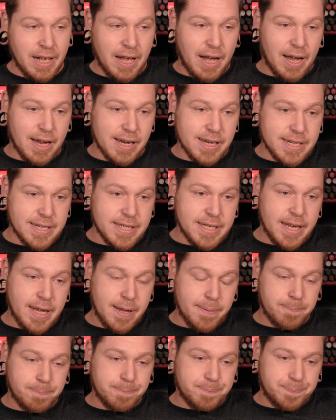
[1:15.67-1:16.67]

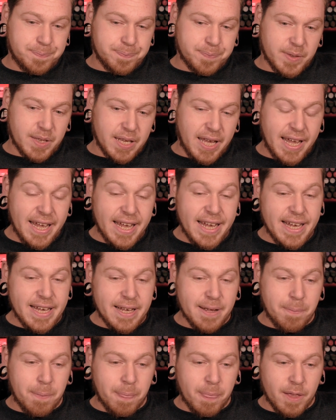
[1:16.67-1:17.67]
and
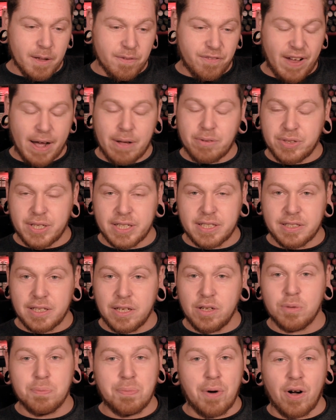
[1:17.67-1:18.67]
he found this
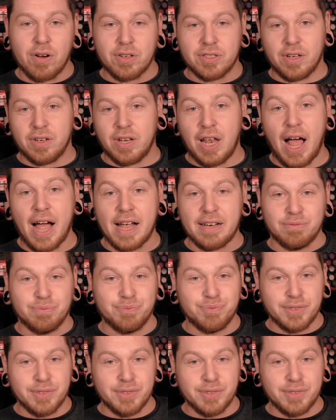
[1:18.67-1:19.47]
little box online.